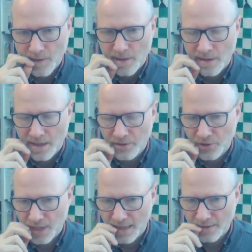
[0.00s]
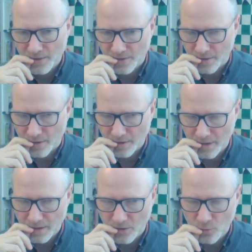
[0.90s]
then chances are
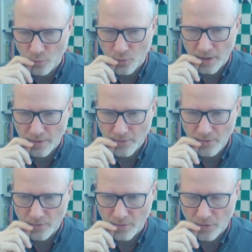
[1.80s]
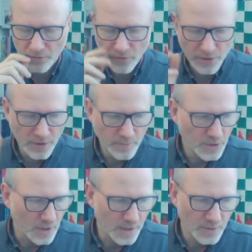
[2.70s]
that you will break through. Of course,
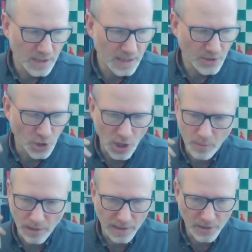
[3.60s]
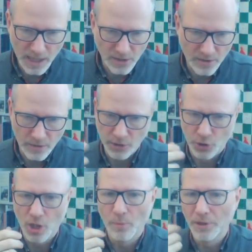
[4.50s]
sometimes against double attacks there are
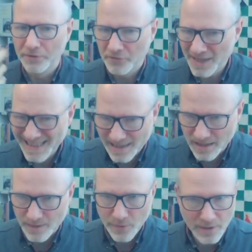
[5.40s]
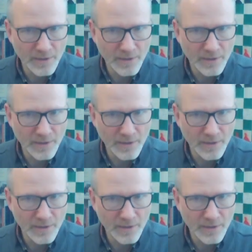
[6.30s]
double defenses, but in